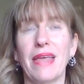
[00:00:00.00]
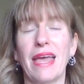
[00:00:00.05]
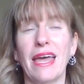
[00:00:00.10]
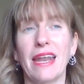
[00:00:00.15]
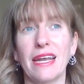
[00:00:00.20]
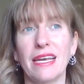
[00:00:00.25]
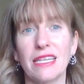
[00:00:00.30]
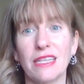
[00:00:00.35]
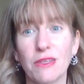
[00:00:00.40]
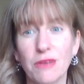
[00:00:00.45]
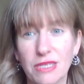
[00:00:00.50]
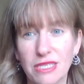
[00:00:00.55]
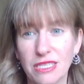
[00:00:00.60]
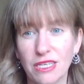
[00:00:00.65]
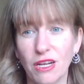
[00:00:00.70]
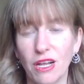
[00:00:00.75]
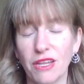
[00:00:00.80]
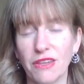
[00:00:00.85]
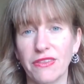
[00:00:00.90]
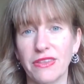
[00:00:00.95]
And I looked
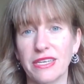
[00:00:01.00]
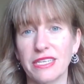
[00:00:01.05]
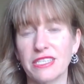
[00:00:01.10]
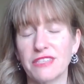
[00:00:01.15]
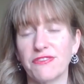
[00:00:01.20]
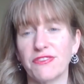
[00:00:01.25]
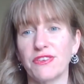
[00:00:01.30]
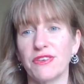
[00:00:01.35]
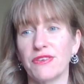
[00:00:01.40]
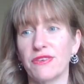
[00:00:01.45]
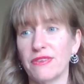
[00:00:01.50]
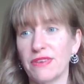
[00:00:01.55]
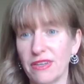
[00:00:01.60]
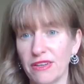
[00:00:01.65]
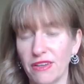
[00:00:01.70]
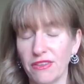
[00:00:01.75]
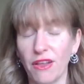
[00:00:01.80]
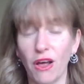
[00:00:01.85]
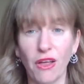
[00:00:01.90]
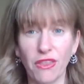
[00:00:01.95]
at all of this for
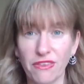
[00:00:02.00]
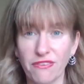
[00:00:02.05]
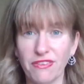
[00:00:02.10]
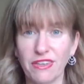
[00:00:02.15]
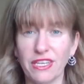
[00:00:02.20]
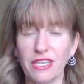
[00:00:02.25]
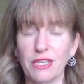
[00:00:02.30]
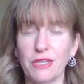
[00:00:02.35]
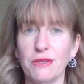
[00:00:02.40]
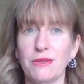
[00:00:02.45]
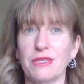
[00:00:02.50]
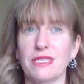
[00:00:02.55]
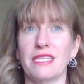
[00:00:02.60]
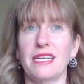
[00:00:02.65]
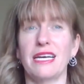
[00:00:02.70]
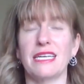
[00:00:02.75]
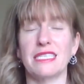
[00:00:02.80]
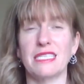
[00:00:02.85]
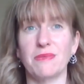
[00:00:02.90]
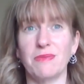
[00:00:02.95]
all the videos
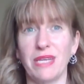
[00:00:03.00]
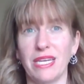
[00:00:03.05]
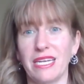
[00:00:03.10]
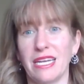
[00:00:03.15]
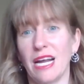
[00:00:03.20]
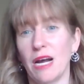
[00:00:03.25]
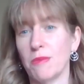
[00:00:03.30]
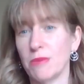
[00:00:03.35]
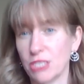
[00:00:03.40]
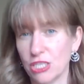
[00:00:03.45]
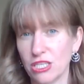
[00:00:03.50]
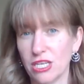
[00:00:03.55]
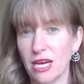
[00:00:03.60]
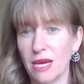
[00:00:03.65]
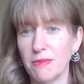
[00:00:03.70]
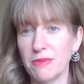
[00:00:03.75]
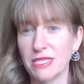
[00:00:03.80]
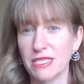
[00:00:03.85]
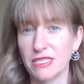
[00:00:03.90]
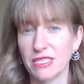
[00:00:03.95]
and estimated how much
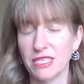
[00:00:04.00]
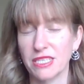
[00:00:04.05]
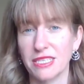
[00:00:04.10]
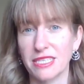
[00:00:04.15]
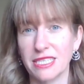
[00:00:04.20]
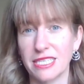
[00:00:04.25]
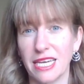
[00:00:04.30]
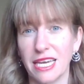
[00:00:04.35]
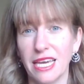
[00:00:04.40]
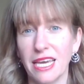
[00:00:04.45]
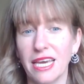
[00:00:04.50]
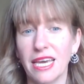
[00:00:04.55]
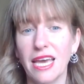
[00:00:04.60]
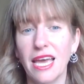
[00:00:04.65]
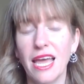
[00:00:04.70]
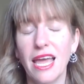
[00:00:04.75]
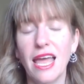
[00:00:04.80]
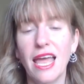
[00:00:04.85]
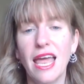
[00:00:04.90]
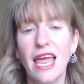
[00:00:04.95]
time is this going to take.
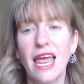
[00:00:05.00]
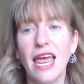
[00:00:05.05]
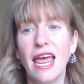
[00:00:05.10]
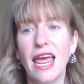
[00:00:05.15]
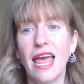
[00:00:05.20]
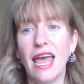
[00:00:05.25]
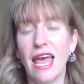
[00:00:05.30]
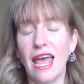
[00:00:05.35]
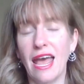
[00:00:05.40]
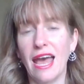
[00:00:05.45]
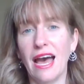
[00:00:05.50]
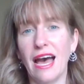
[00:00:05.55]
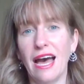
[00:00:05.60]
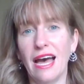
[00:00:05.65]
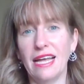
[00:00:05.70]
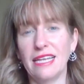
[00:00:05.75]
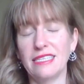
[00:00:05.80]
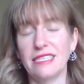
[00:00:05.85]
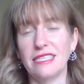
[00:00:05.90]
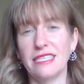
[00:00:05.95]

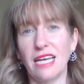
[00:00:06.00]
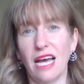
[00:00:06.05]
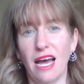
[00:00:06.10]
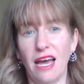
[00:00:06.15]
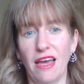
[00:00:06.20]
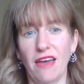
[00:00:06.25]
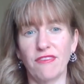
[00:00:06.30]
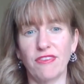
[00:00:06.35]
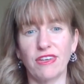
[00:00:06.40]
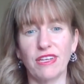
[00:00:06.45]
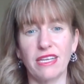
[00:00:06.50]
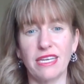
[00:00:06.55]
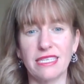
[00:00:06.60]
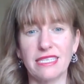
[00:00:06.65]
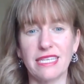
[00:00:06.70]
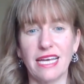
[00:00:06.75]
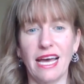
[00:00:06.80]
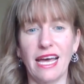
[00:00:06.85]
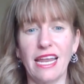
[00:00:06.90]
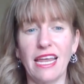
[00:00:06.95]
And I have
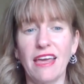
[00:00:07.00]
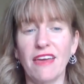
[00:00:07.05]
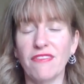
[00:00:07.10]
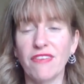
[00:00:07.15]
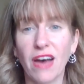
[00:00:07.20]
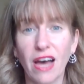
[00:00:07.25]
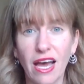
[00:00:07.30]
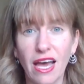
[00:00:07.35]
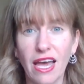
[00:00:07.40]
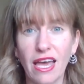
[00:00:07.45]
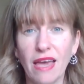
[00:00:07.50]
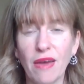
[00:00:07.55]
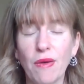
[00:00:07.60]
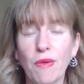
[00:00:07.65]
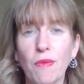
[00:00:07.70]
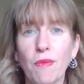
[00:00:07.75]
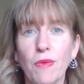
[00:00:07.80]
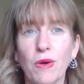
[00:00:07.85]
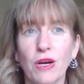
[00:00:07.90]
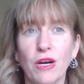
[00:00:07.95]
realized that if I
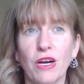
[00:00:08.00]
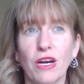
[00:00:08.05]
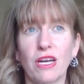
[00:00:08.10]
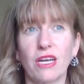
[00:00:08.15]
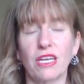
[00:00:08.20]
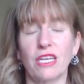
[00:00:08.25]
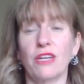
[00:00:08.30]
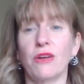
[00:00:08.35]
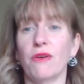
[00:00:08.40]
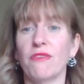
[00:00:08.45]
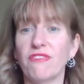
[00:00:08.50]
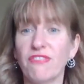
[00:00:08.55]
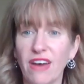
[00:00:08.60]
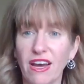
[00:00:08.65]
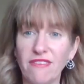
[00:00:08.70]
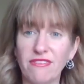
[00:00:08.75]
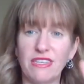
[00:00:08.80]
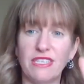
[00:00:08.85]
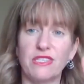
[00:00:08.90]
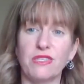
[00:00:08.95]
work,
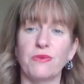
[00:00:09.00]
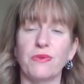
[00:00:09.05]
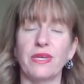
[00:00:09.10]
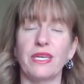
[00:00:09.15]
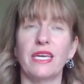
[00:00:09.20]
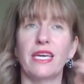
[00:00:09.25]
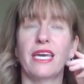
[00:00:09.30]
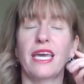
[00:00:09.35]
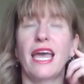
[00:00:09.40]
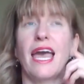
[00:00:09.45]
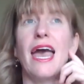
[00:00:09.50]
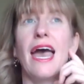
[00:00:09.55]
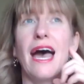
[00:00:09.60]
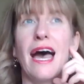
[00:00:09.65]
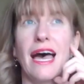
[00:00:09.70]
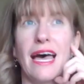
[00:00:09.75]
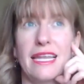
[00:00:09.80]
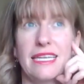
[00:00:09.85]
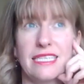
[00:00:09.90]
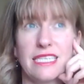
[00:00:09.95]
5 days a week,
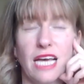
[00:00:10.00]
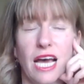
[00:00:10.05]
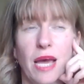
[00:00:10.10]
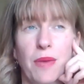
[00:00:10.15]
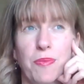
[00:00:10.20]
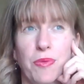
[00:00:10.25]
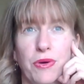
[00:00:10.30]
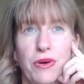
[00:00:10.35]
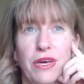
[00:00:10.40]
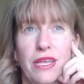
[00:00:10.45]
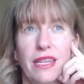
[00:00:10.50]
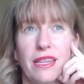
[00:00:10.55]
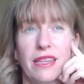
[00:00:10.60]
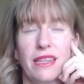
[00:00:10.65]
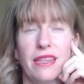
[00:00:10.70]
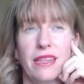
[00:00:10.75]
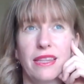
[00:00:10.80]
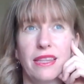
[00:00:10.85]
and I put